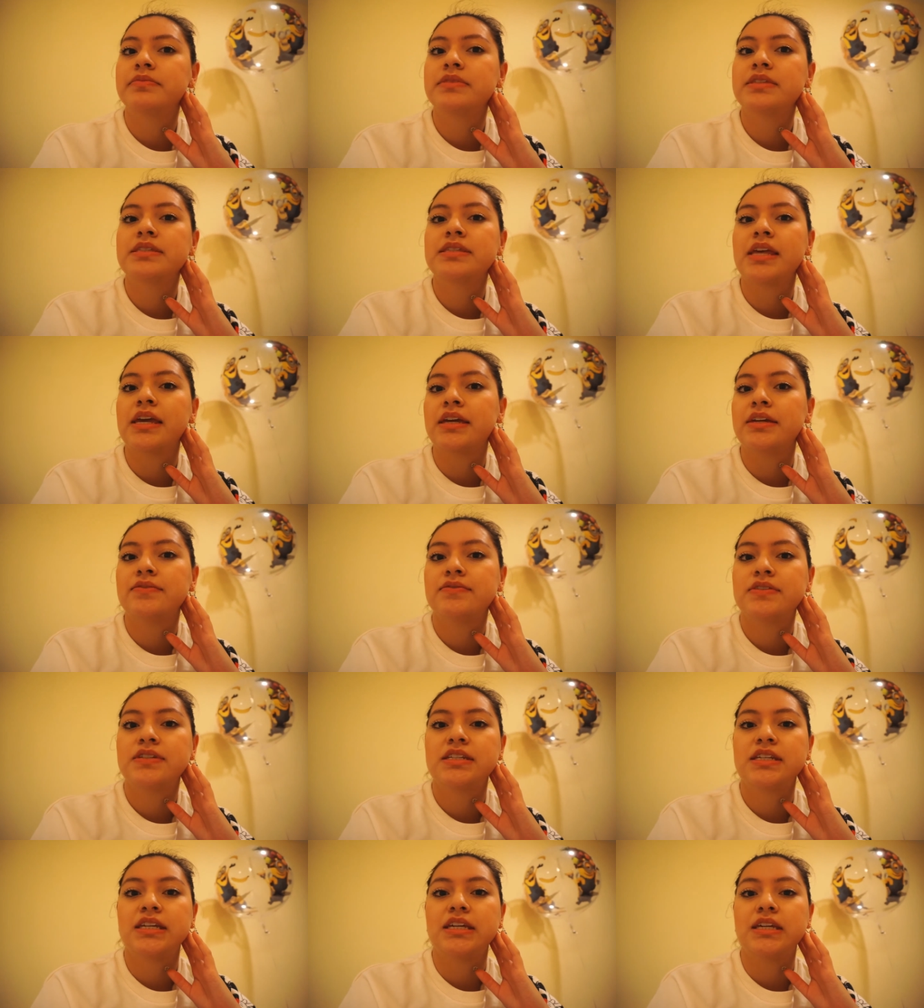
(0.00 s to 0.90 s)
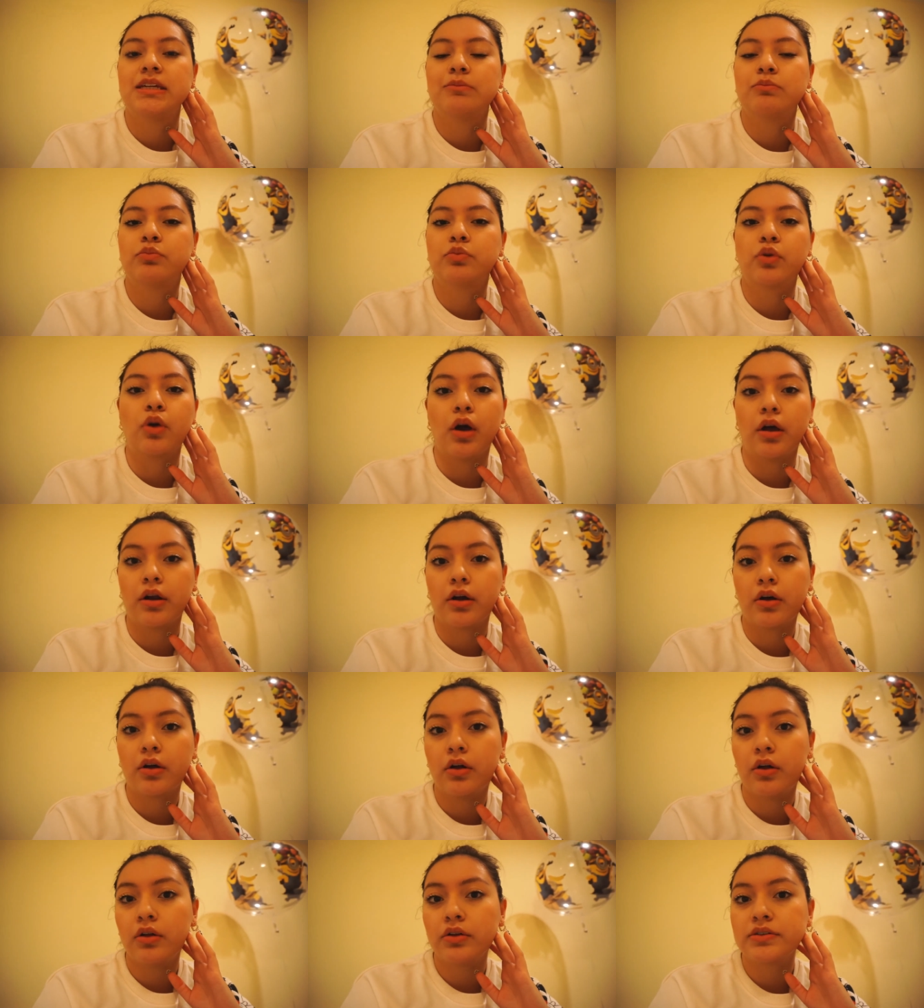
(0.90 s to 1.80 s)
safety
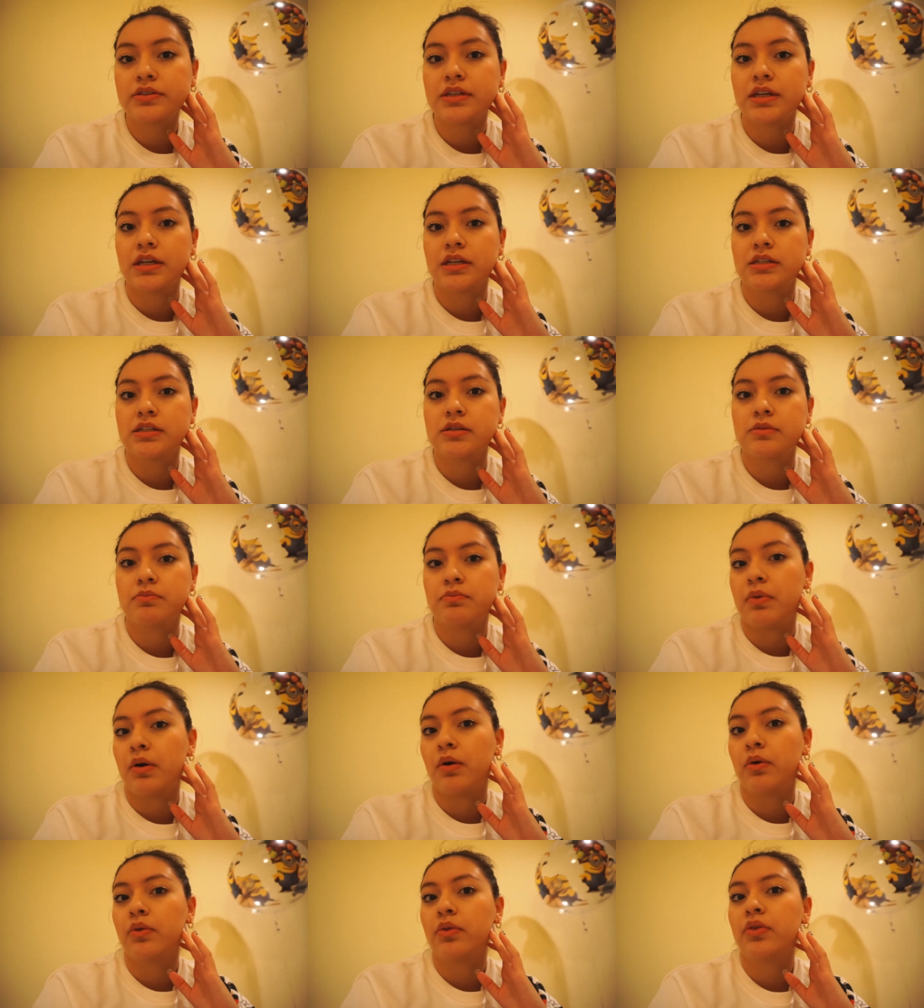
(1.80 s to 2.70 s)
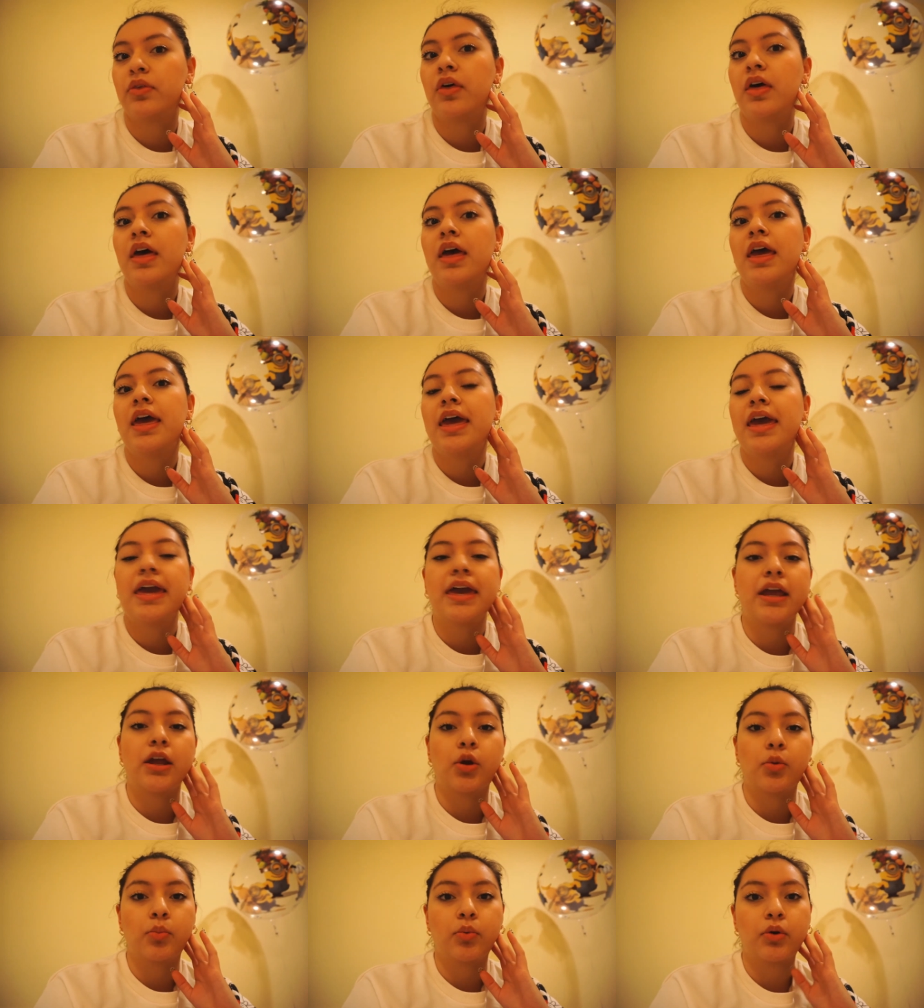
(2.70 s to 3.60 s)
protocols in both
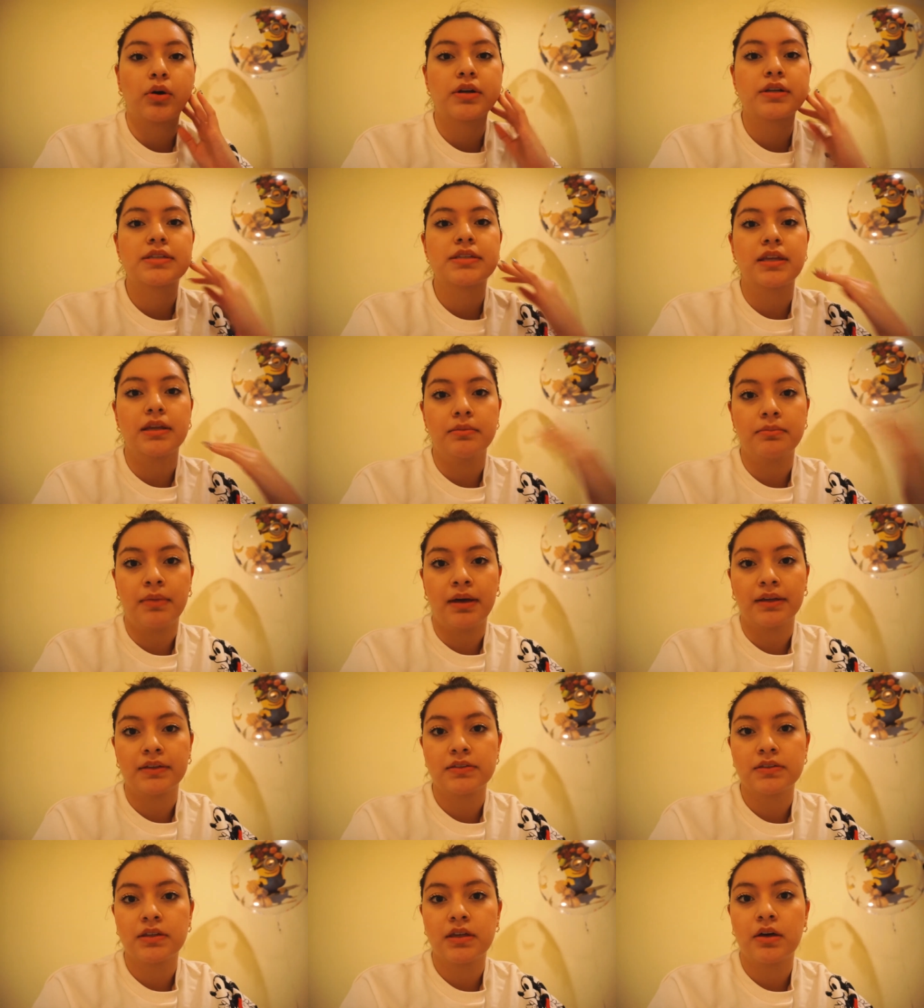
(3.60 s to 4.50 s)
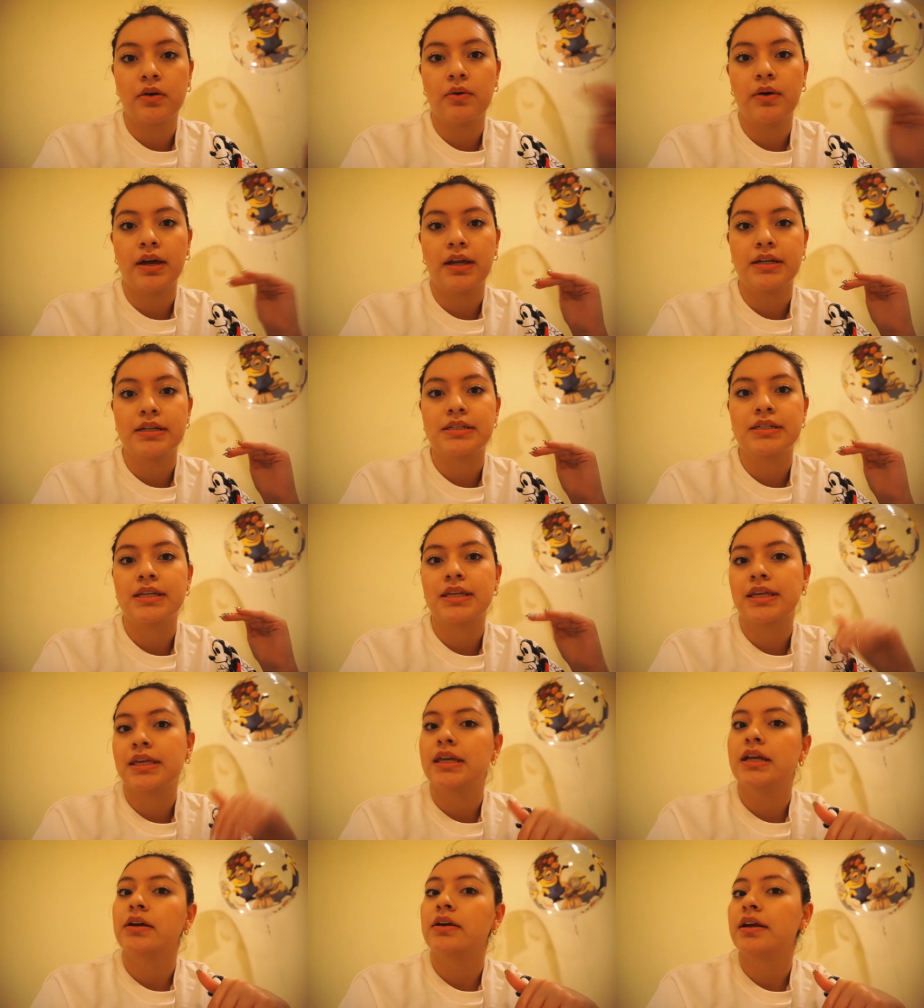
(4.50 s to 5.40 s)
airports in Mexico and
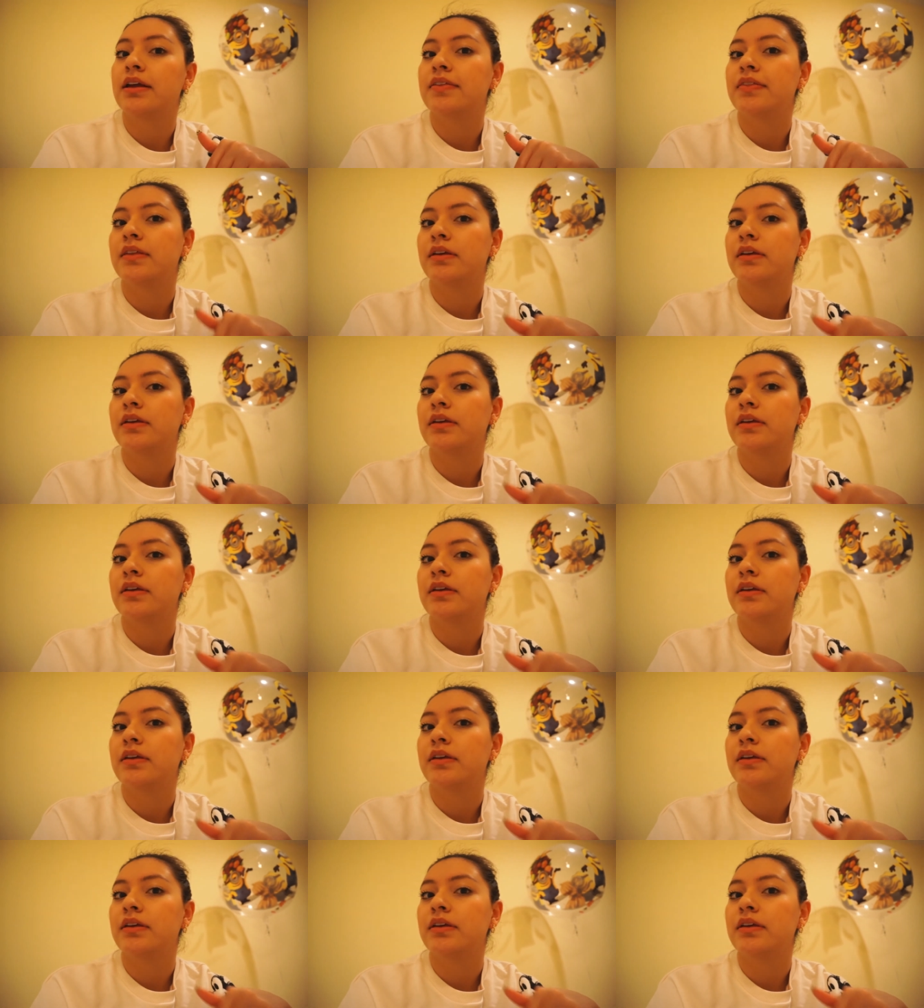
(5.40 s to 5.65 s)
here in